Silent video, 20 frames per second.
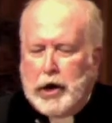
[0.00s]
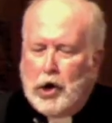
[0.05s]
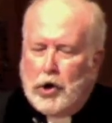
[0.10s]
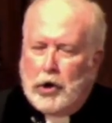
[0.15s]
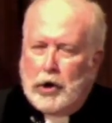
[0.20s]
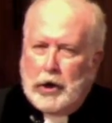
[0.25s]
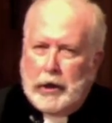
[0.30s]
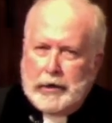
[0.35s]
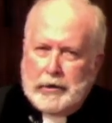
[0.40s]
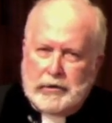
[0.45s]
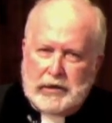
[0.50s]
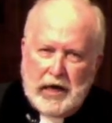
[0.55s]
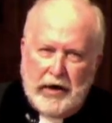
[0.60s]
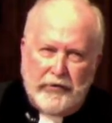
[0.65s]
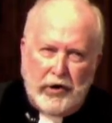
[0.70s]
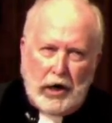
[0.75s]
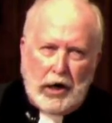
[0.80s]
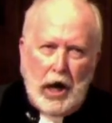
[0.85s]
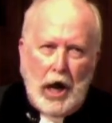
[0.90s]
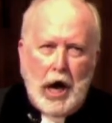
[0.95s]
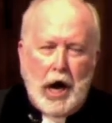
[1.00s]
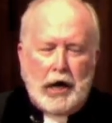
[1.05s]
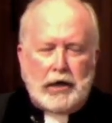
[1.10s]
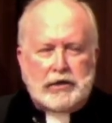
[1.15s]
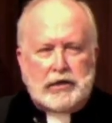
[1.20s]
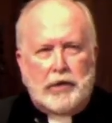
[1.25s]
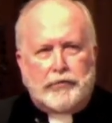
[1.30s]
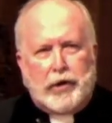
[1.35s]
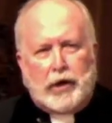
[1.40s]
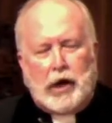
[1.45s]
early, 7 o'clock,
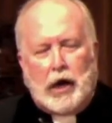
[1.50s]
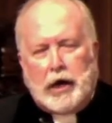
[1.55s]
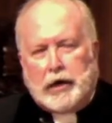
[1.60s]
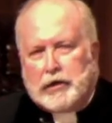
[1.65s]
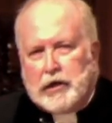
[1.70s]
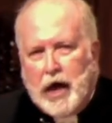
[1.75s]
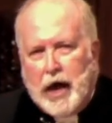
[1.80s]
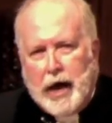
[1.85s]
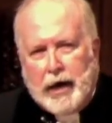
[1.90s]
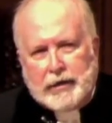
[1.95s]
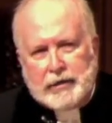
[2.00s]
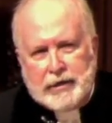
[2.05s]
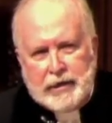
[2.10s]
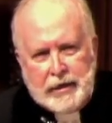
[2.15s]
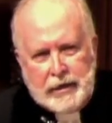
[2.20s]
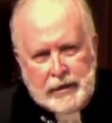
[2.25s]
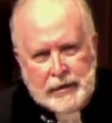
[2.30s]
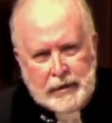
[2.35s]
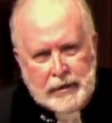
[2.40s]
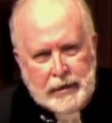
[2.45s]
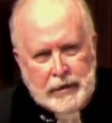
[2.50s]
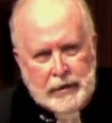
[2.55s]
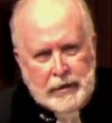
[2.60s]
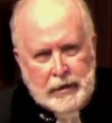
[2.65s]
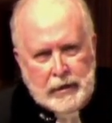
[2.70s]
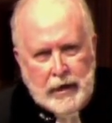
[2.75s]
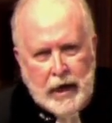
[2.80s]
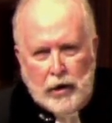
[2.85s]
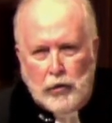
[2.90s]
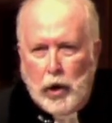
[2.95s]
something like that,
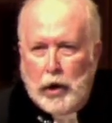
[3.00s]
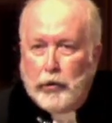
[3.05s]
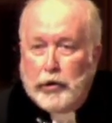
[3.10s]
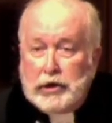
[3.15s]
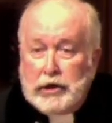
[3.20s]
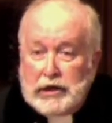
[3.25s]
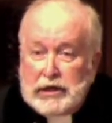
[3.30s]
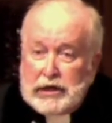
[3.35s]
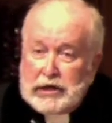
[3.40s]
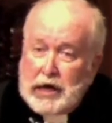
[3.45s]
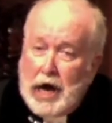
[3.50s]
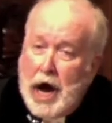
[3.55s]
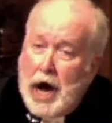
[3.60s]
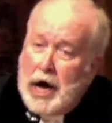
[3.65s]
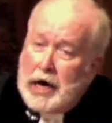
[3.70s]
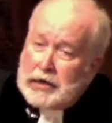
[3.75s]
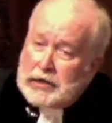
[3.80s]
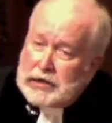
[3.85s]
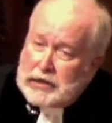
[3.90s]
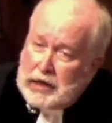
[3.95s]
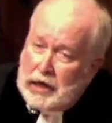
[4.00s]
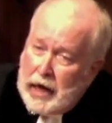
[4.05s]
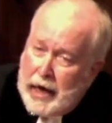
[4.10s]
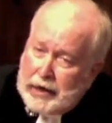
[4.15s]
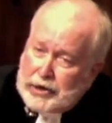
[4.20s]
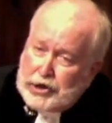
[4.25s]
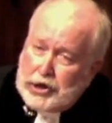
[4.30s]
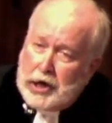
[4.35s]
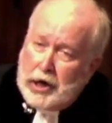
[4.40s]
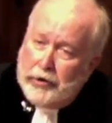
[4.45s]
and we would discuss the
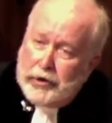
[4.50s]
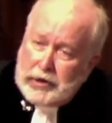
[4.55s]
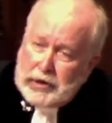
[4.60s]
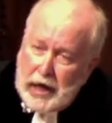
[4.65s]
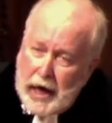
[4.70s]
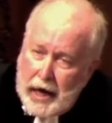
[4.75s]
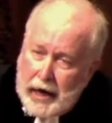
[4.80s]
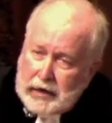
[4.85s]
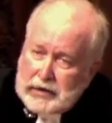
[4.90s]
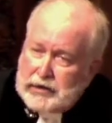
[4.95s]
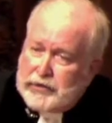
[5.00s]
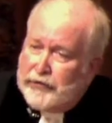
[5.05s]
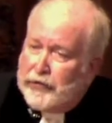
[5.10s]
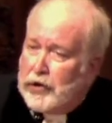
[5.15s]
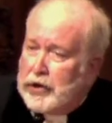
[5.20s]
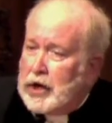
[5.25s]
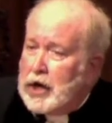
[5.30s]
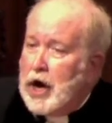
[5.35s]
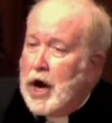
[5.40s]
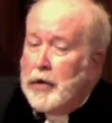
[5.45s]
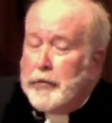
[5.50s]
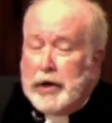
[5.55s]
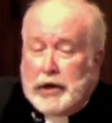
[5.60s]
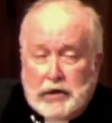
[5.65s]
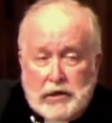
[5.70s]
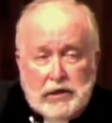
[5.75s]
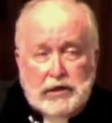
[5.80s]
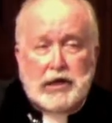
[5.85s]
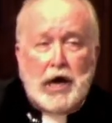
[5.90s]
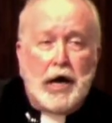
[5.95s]
lectionary text for the coming
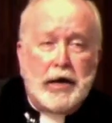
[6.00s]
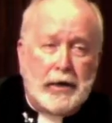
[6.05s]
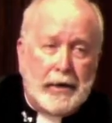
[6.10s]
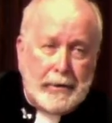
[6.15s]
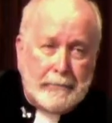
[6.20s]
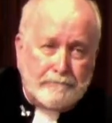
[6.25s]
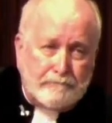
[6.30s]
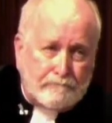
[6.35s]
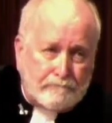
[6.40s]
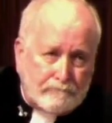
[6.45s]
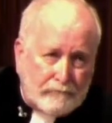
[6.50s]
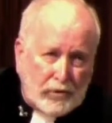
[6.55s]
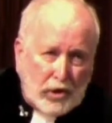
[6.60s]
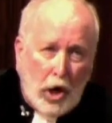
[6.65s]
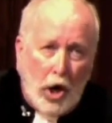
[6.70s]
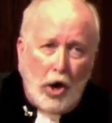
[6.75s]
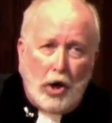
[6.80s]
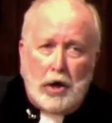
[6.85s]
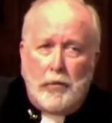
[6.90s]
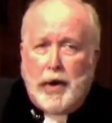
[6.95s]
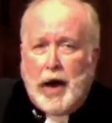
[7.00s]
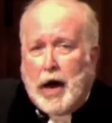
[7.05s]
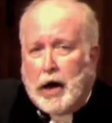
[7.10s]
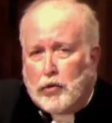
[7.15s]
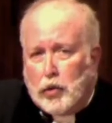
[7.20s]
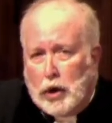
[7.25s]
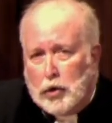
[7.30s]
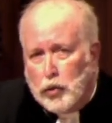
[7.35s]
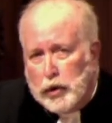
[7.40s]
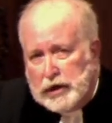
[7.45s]
Sunday, talk about
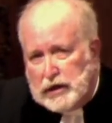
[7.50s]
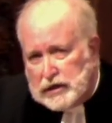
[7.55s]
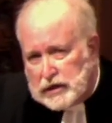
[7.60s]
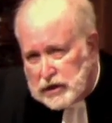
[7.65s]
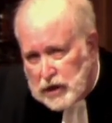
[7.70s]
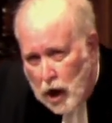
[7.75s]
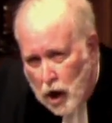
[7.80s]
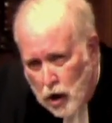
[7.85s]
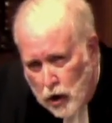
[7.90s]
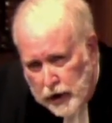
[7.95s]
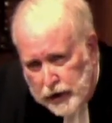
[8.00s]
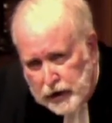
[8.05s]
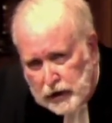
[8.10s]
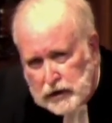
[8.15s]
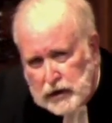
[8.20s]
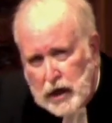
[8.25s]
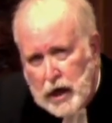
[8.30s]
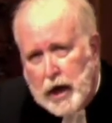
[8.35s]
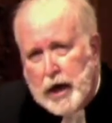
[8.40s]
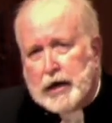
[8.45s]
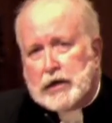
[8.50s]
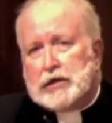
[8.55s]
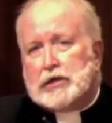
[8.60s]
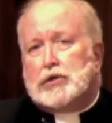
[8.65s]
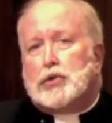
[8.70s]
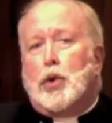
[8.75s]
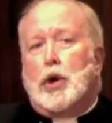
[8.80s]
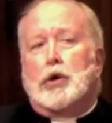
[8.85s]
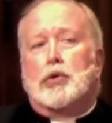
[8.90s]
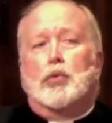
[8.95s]
what we saw in the text,
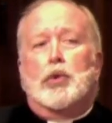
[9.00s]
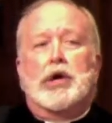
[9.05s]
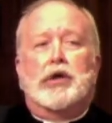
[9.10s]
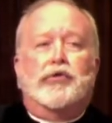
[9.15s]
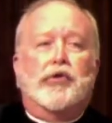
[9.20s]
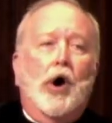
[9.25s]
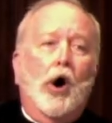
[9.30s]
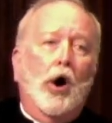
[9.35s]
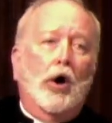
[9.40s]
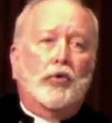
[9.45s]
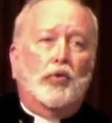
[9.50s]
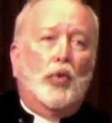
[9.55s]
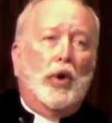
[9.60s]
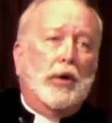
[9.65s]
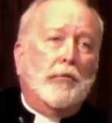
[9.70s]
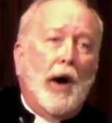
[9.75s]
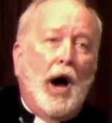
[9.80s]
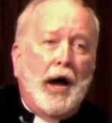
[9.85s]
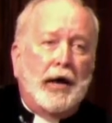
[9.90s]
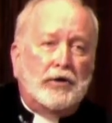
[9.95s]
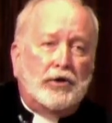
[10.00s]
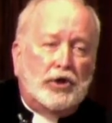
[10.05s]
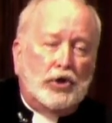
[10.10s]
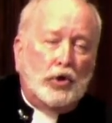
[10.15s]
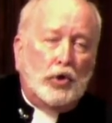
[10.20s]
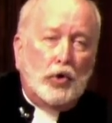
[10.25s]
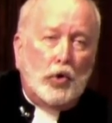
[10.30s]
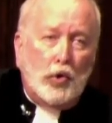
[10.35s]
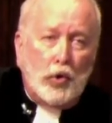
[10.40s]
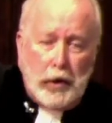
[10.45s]
what we thought we might
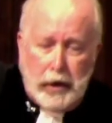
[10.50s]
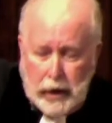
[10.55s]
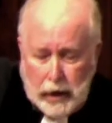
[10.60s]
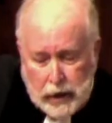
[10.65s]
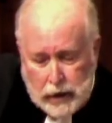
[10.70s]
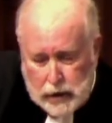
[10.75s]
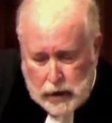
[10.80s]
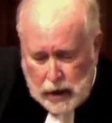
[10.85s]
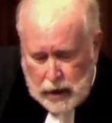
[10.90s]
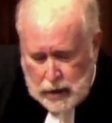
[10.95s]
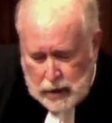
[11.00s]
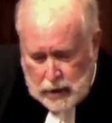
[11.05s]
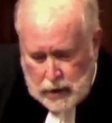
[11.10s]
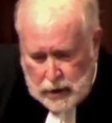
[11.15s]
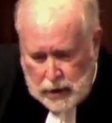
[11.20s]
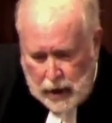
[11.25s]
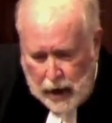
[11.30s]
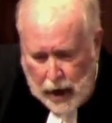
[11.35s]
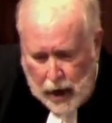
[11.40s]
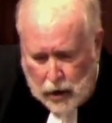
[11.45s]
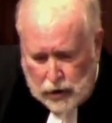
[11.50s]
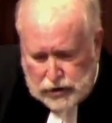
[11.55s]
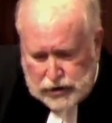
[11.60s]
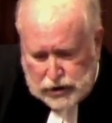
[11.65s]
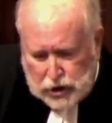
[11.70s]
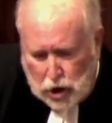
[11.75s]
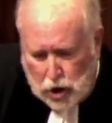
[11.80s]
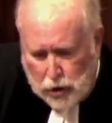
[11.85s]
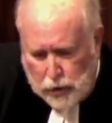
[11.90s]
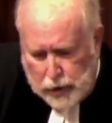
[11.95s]
do in our
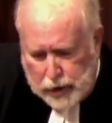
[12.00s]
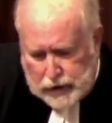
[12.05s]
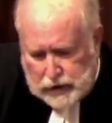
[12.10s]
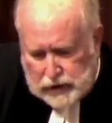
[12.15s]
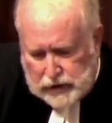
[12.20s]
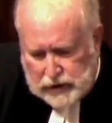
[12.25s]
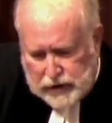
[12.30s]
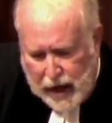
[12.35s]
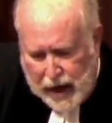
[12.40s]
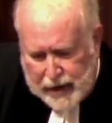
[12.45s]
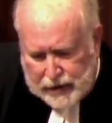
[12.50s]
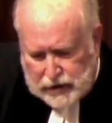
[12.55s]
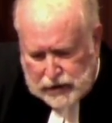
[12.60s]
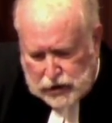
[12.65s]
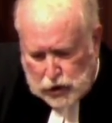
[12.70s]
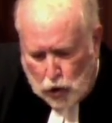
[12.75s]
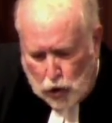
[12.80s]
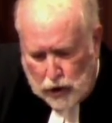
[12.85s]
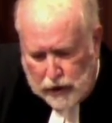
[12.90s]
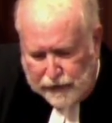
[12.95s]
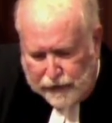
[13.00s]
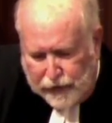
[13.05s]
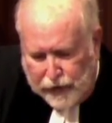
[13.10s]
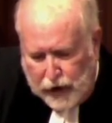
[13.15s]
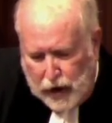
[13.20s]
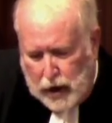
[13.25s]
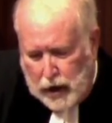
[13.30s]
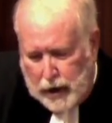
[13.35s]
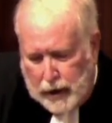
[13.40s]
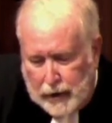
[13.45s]
sermons, that sort of
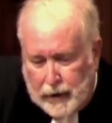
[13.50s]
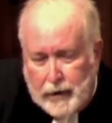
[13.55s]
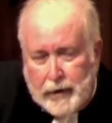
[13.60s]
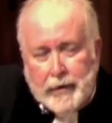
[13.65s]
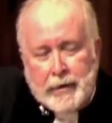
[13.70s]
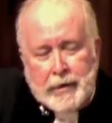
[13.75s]
thing.